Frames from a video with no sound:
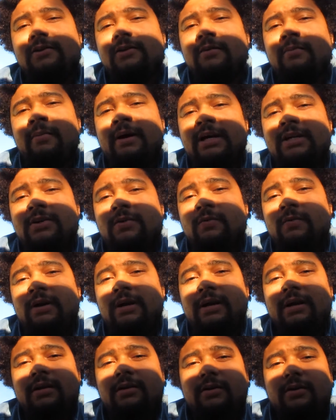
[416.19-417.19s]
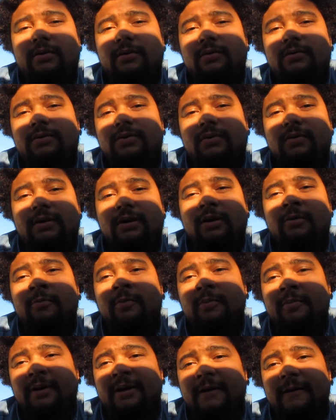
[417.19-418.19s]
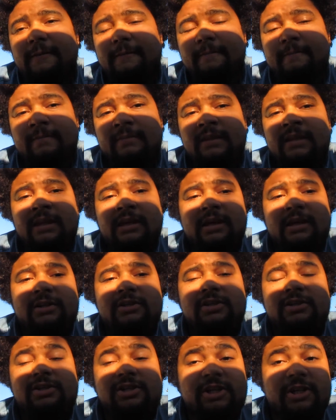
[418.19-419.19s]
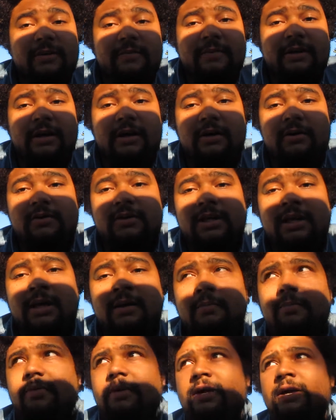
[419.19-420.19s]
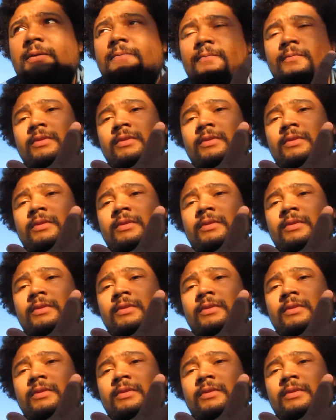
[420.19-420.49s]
And imagine what it can do to a human being. It's a chip that goes to implant